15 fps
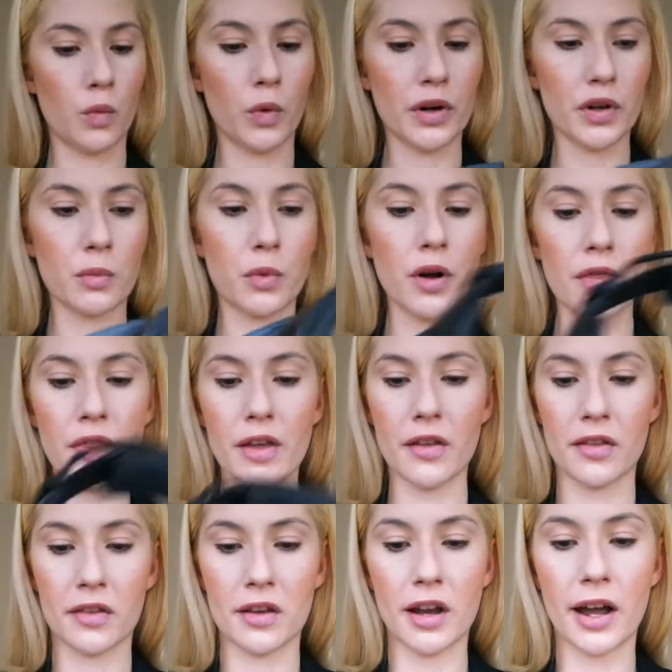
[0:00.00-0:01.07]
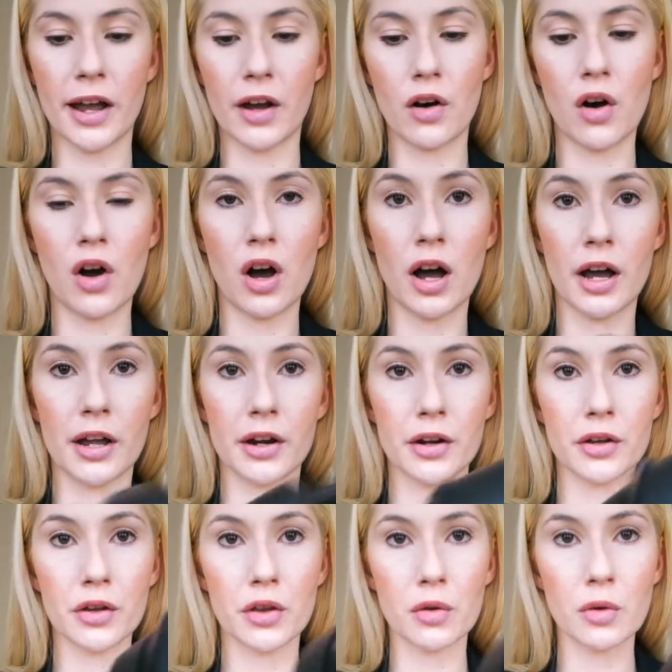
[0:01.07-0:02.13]
when you put this guy on,
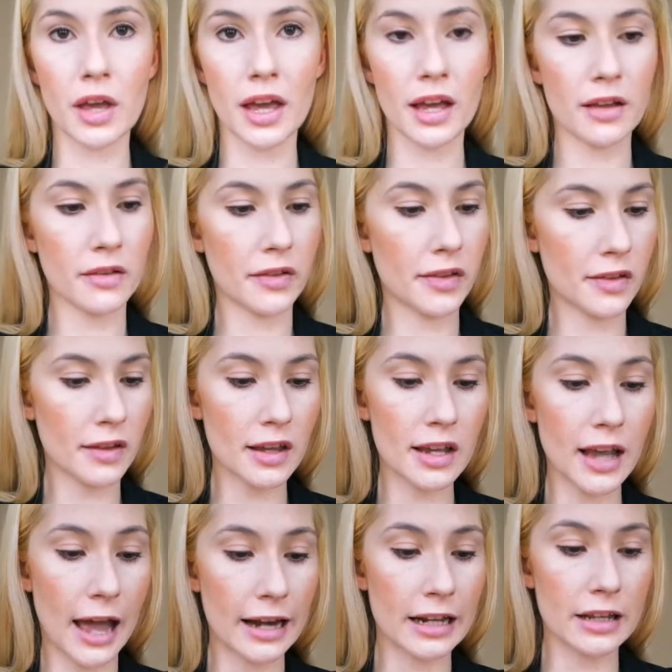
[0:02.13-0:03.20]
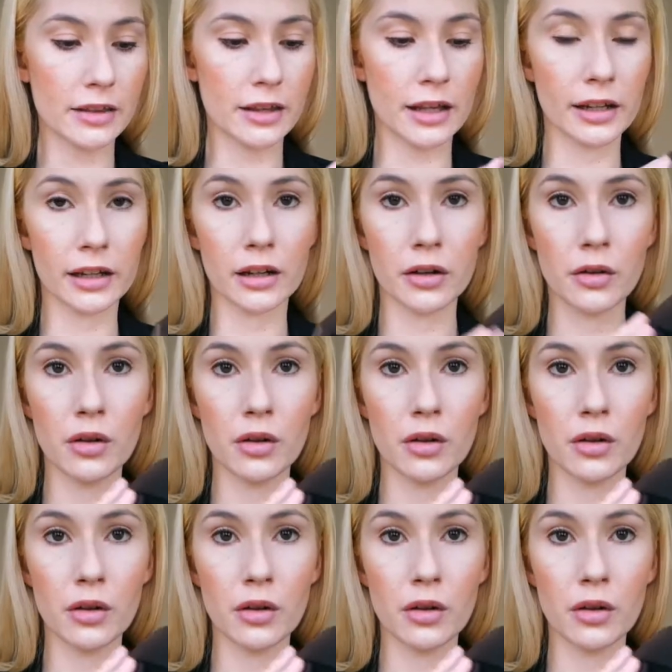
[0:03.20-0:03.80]
you can't see anything.